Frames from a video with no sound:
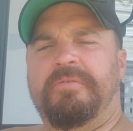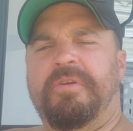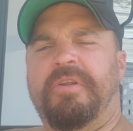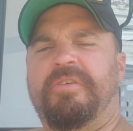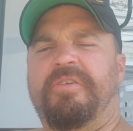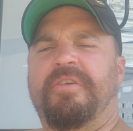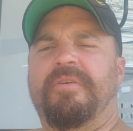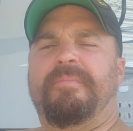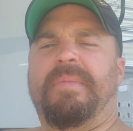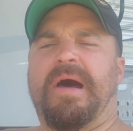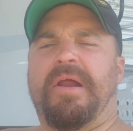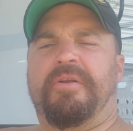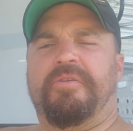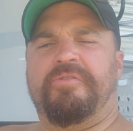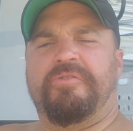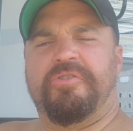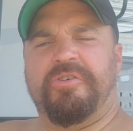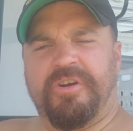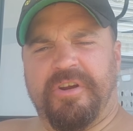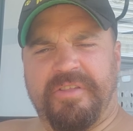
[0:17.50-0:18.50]
This is about
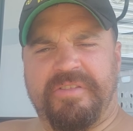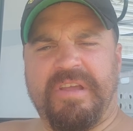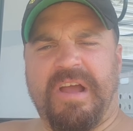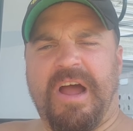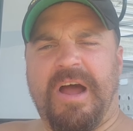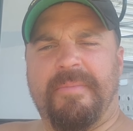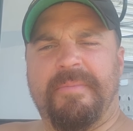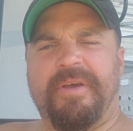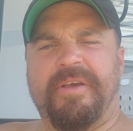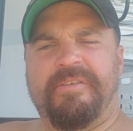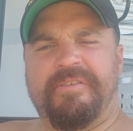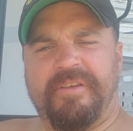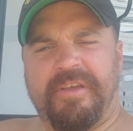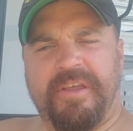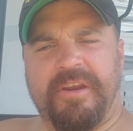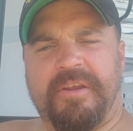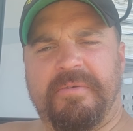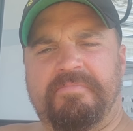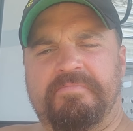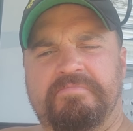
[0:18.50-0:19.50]
as good a time as
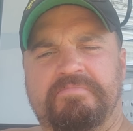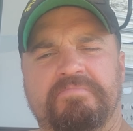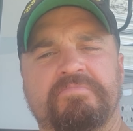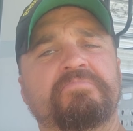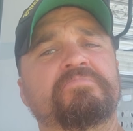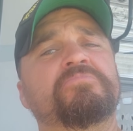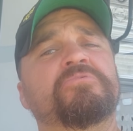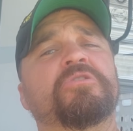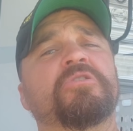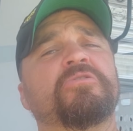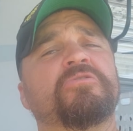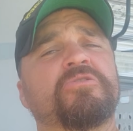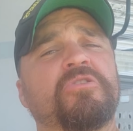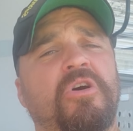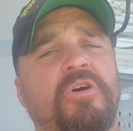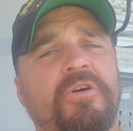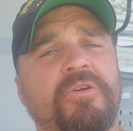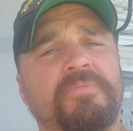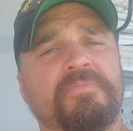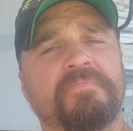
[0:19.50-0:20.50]
any to
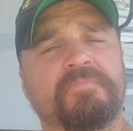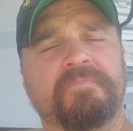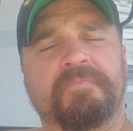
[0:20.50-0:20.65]
start.